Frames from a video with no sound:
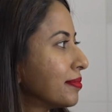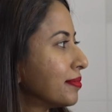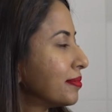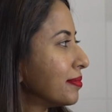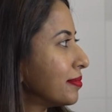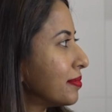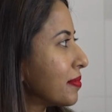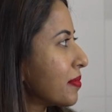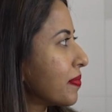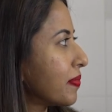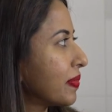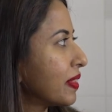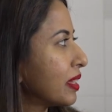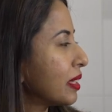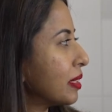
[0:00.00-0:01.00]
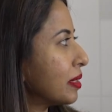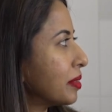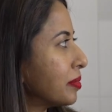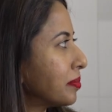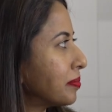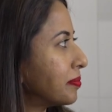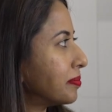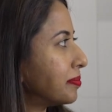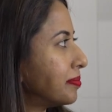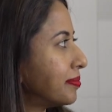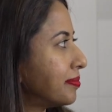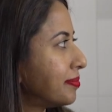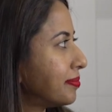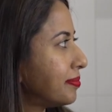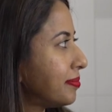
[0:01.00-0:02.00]

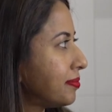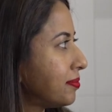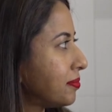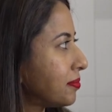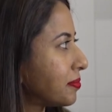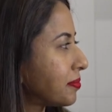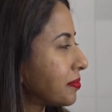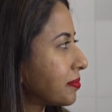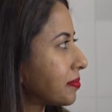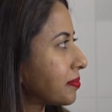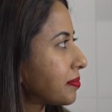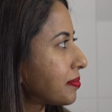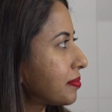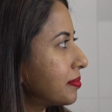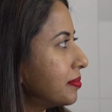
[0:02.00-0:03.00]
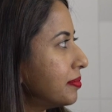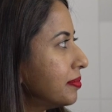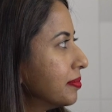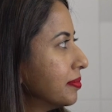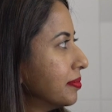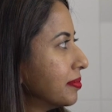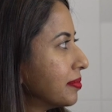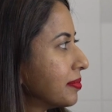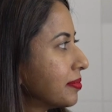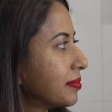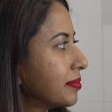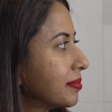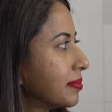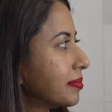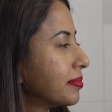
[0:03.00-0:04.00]

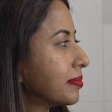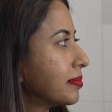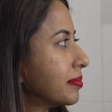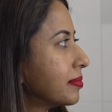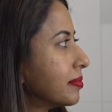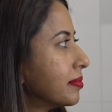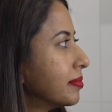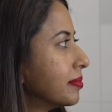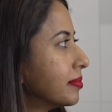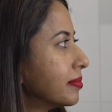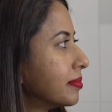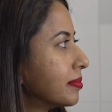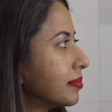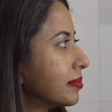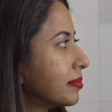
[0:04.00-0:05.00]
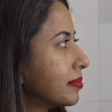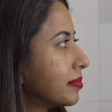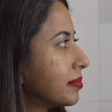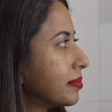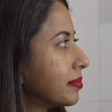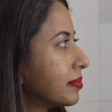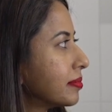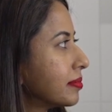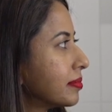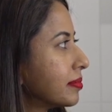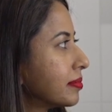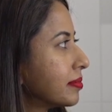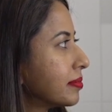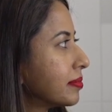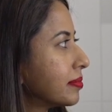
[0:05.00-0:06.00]

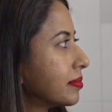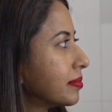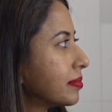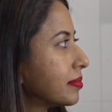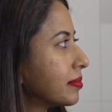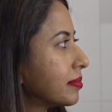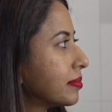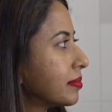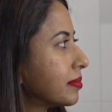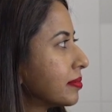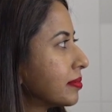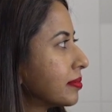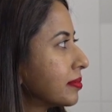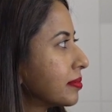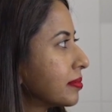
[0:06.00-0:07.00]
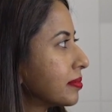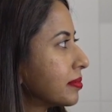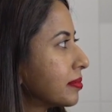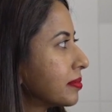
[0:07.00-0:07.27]
(silent)